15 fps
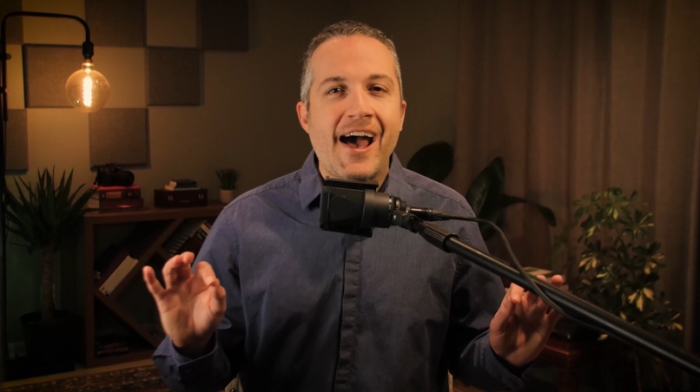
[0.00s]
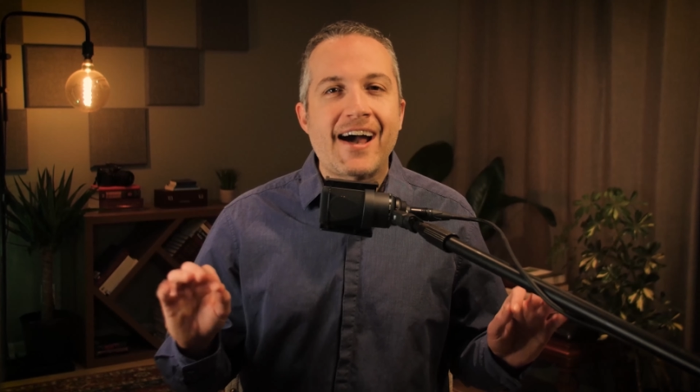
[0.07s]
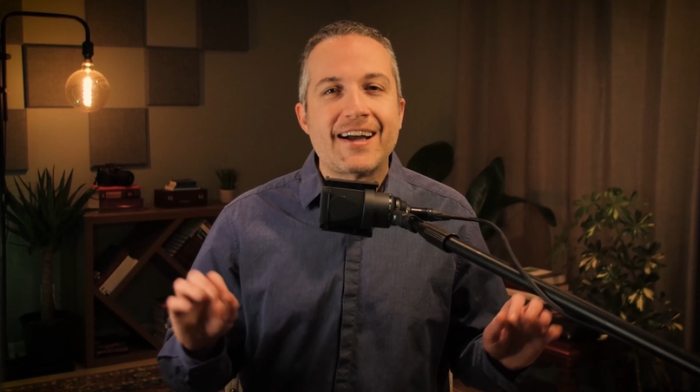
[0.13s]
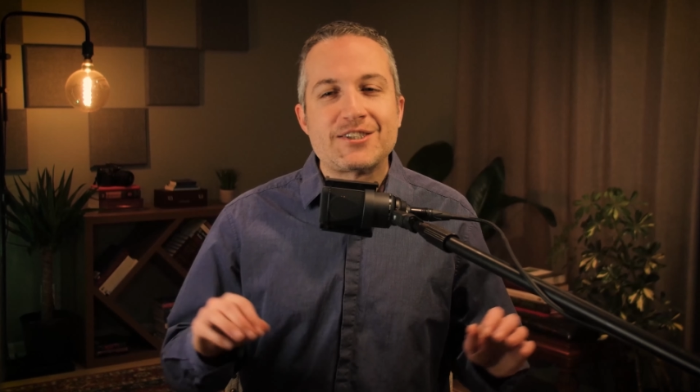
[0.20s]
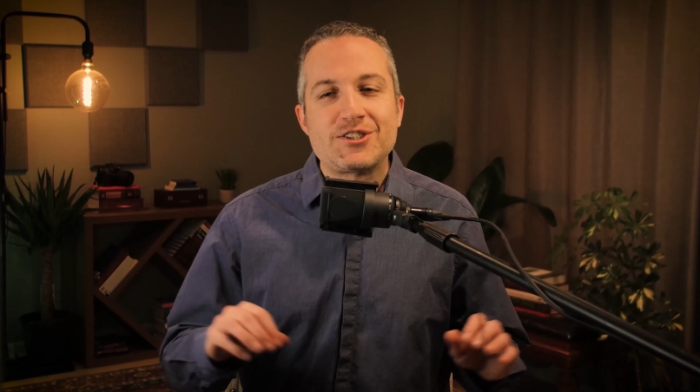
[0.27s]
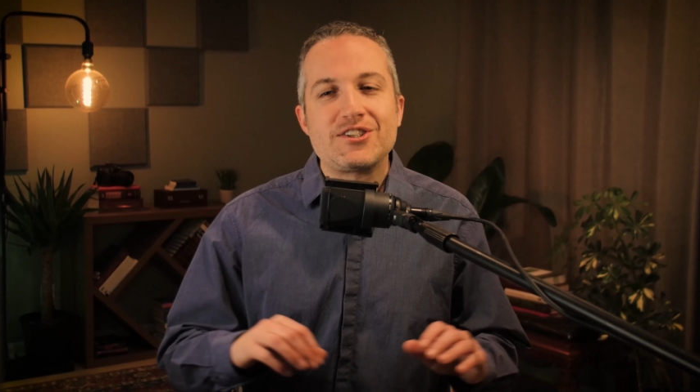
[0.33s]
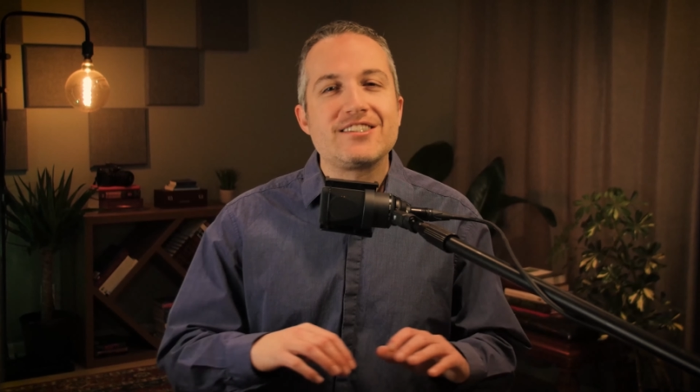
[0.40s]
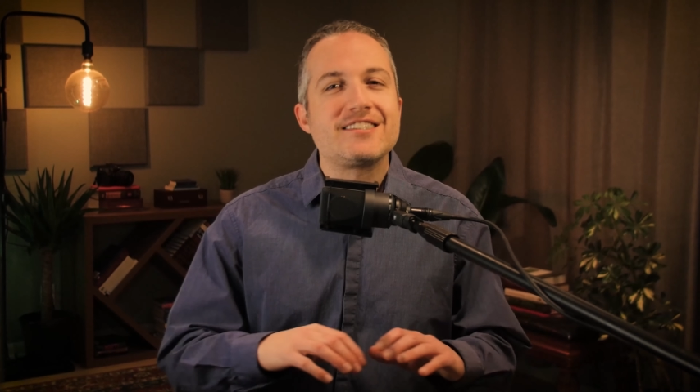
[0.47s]

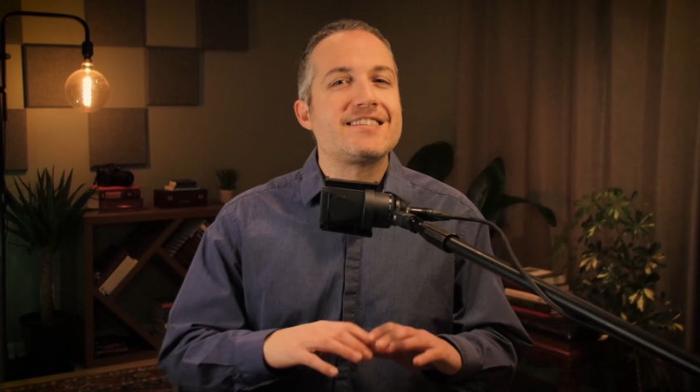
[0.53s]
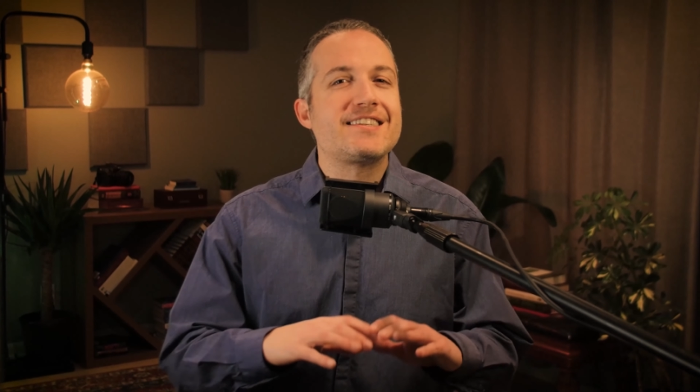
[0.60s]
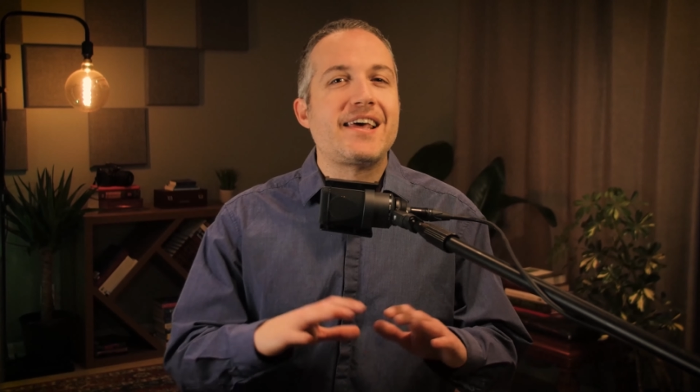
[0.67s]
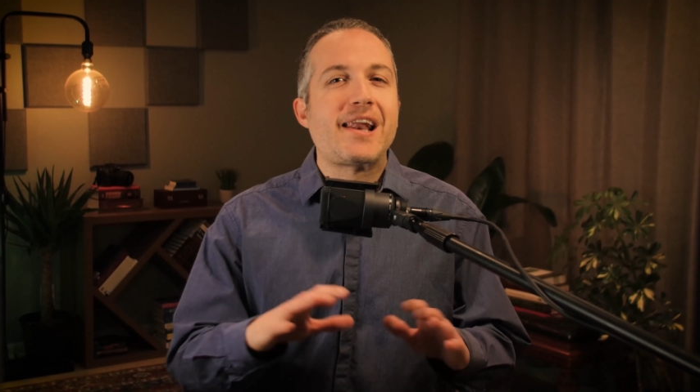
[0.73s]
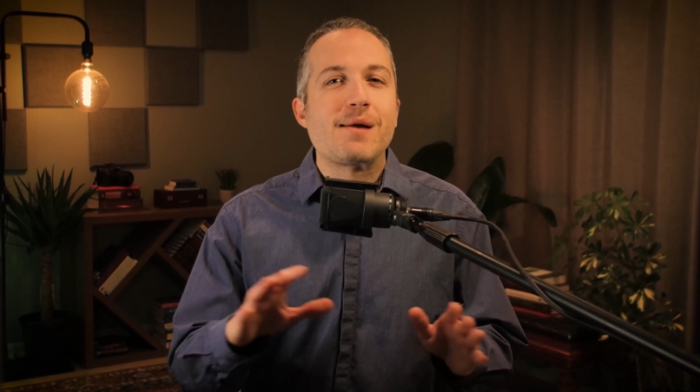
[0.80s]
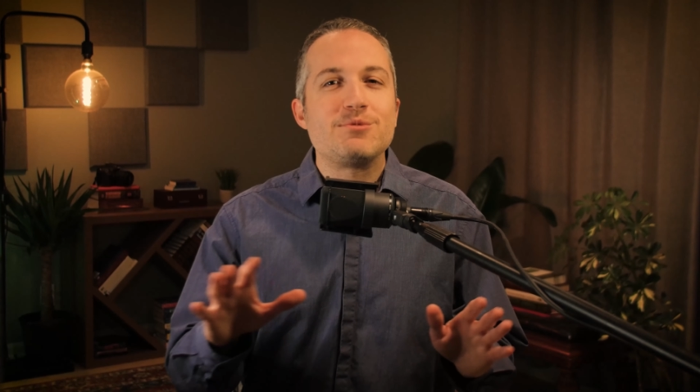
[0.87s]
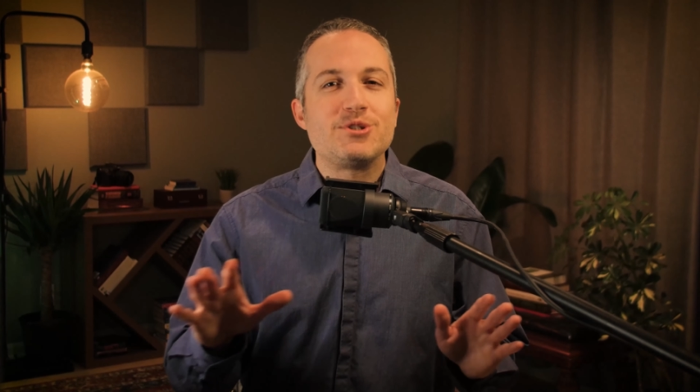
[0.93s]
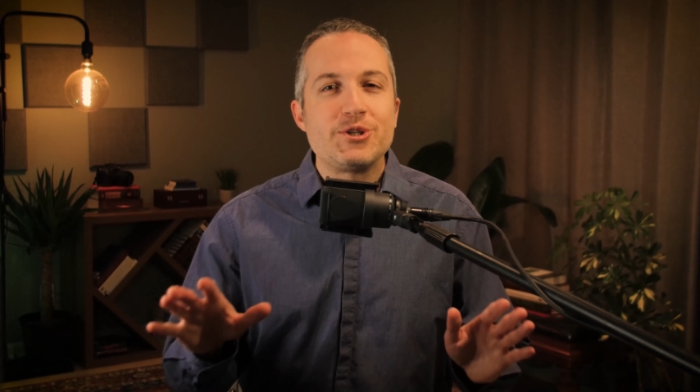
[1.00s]
actions
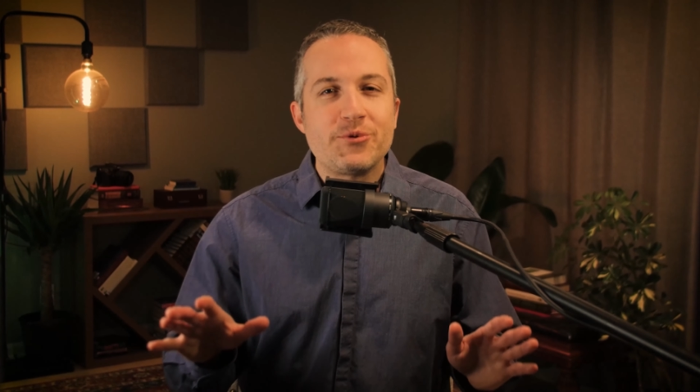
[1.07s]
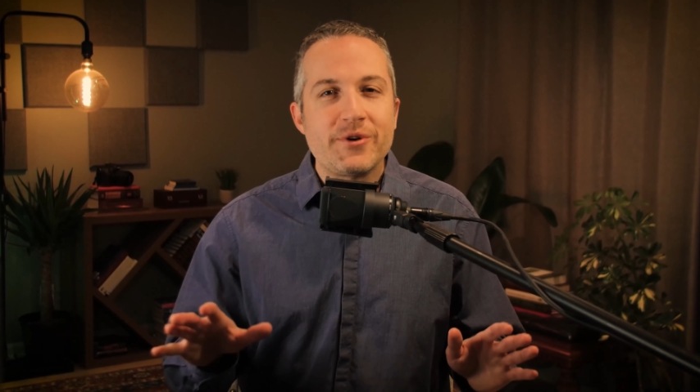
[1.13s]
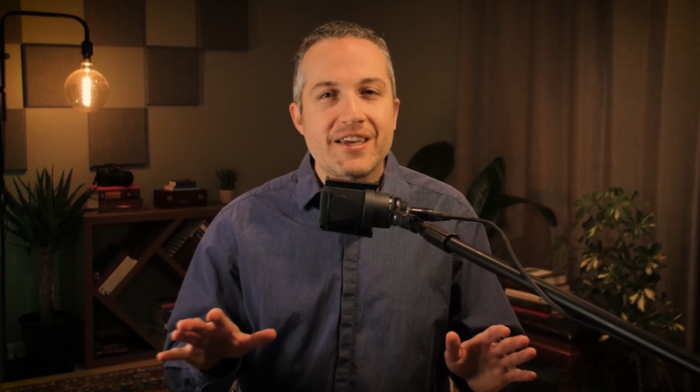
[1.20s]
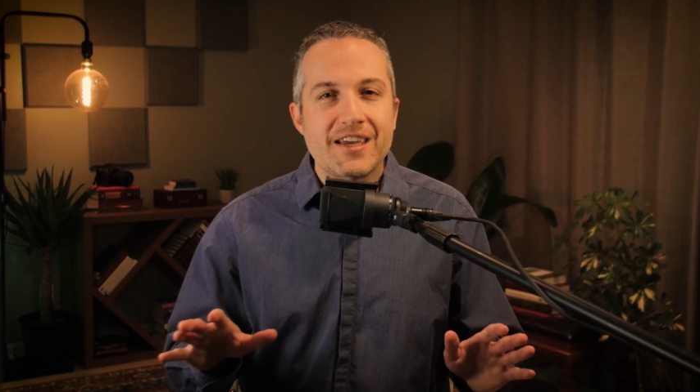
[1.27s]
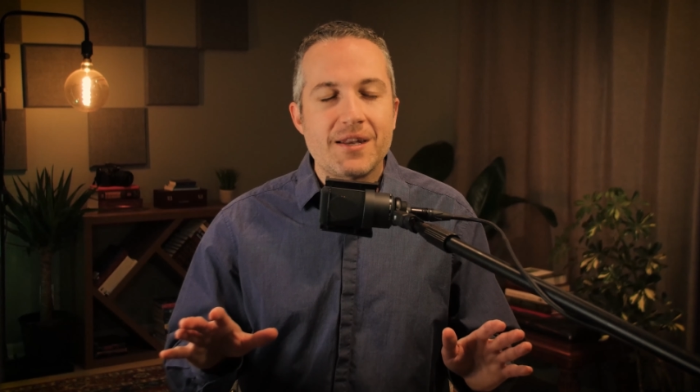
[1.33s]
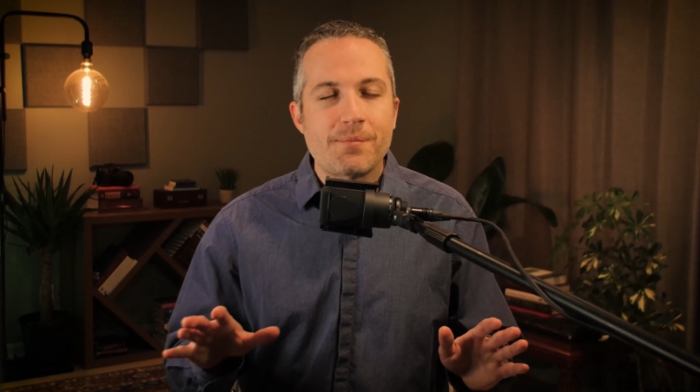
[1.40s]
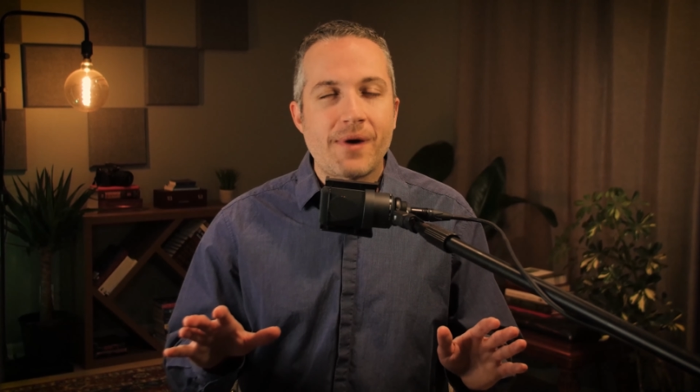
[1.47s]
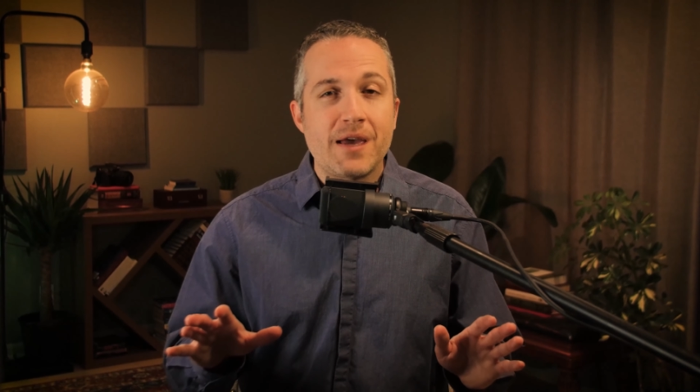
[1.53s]
that I'm
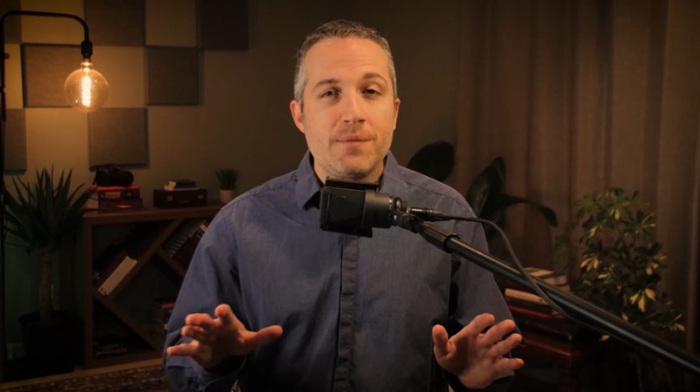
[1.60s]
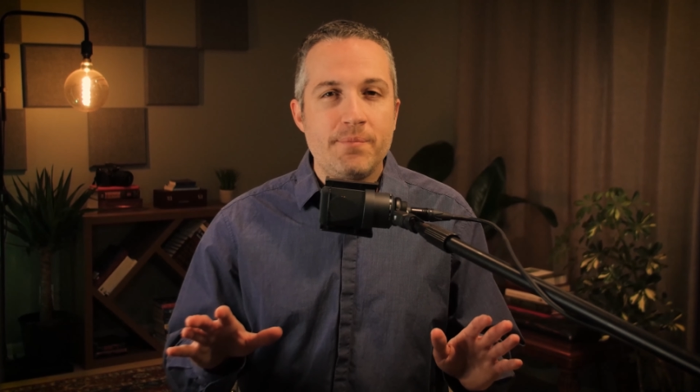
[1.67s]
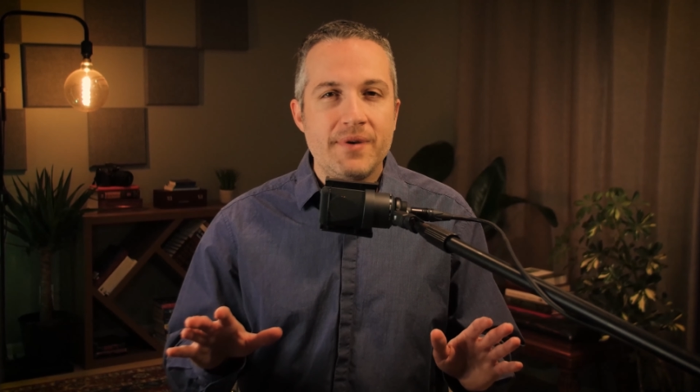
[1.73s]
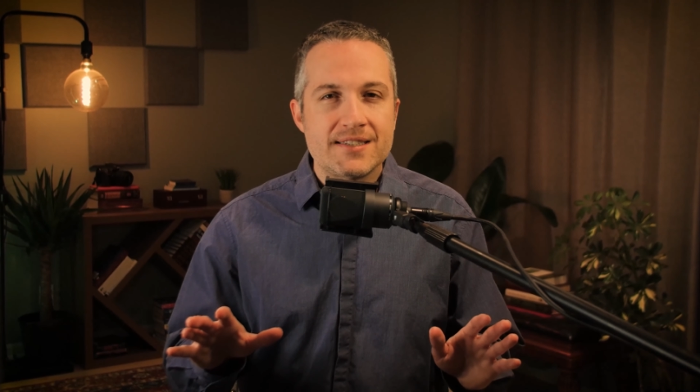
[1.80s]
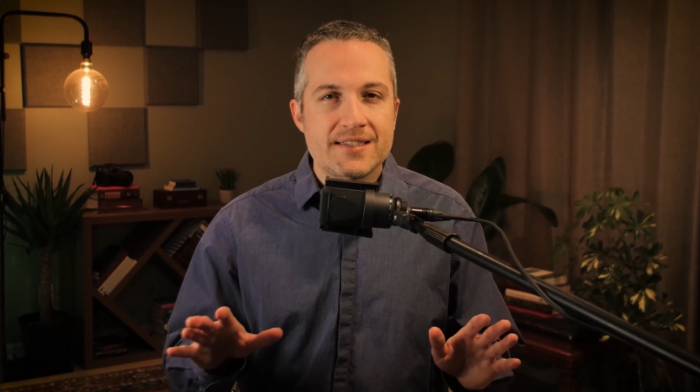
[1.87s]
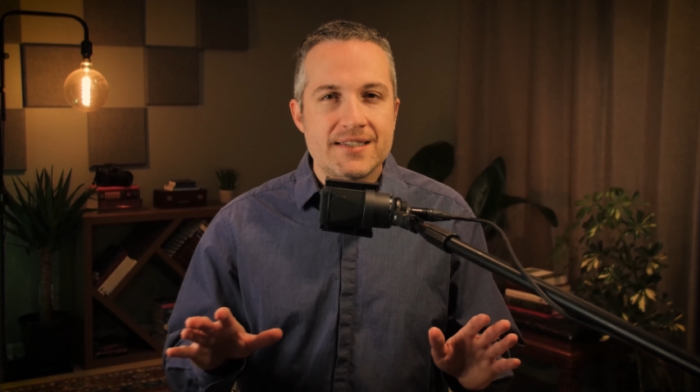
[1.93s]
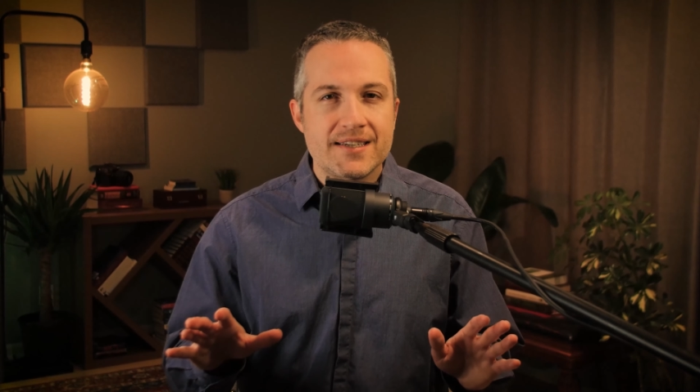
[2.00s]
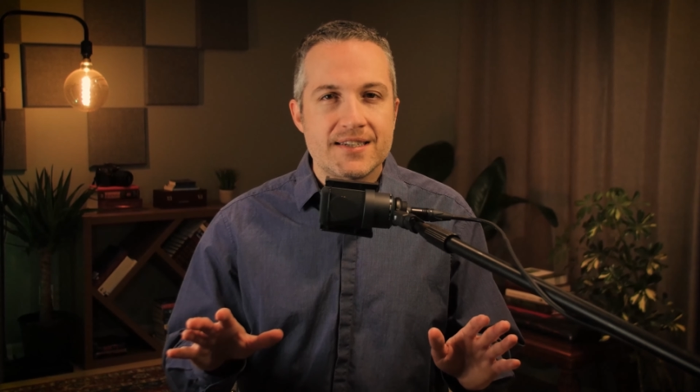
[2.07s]
doing in my
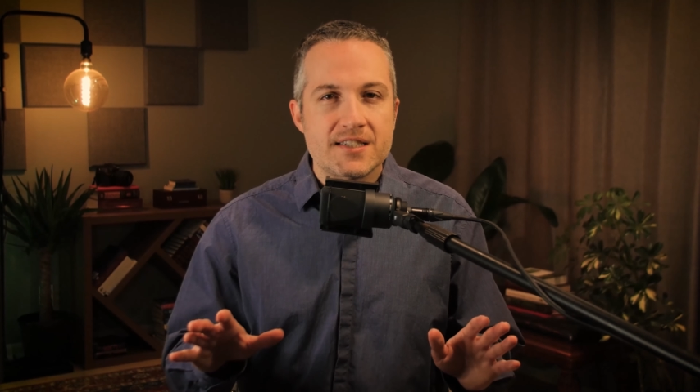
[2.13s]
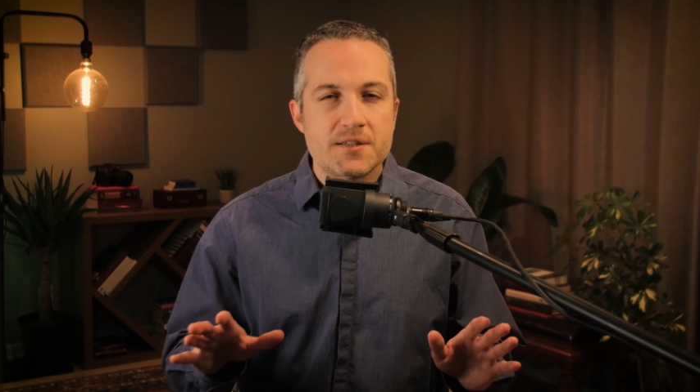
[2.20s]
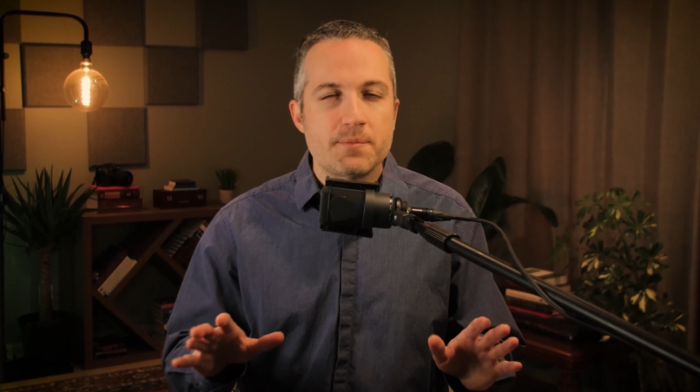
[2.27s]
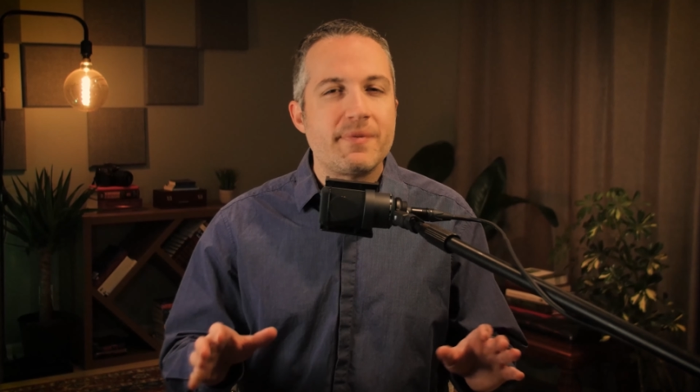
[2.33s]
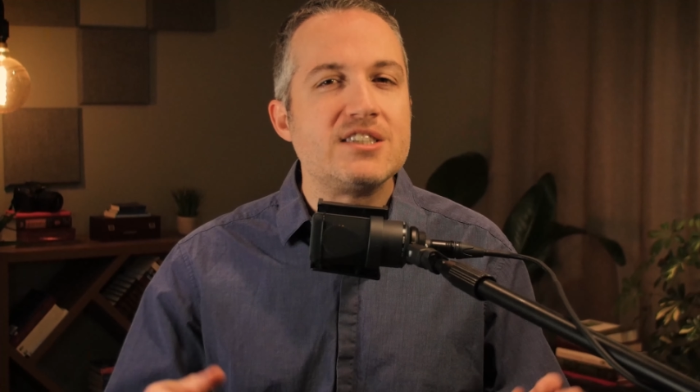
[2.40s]
business,